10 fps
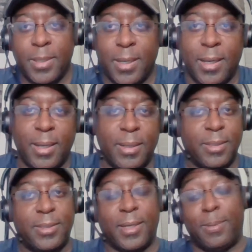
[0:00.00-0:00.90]

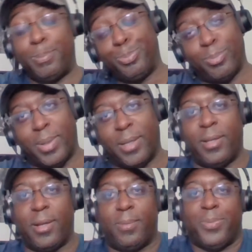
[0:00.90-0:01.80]
But
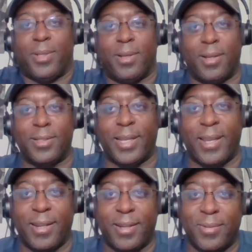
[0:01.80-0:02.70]
you know, I'll
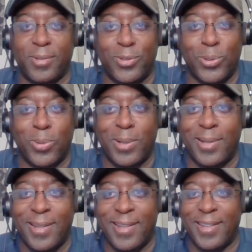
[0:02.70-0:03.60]
take it. 2-1
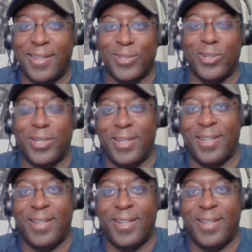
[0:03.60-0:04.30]
is good.